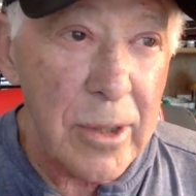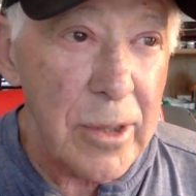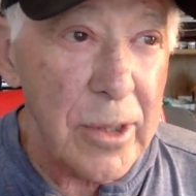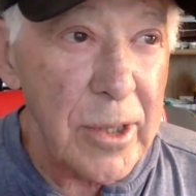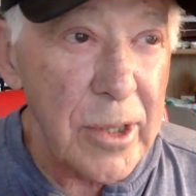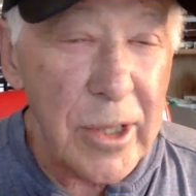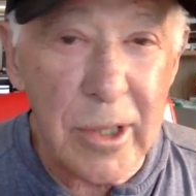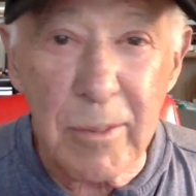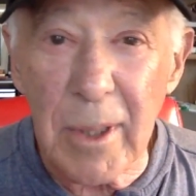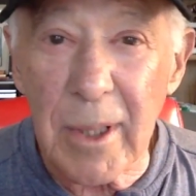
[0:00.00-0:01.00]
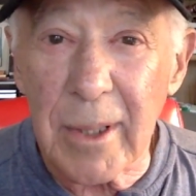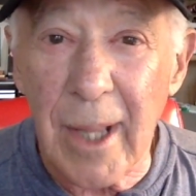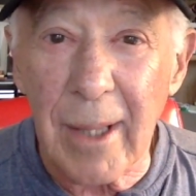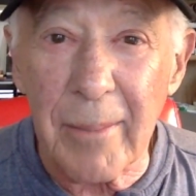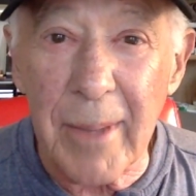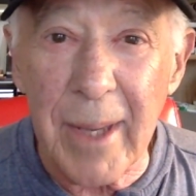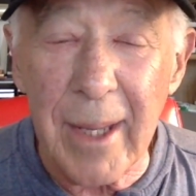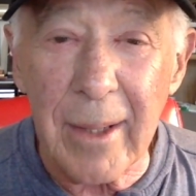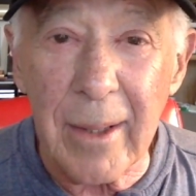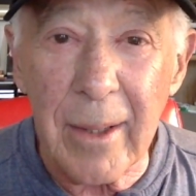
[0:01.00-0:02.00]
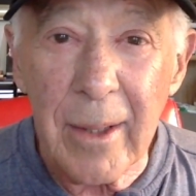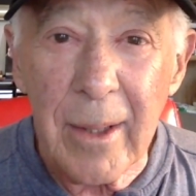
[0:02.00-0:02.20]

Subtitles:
you see in $6 Million Man,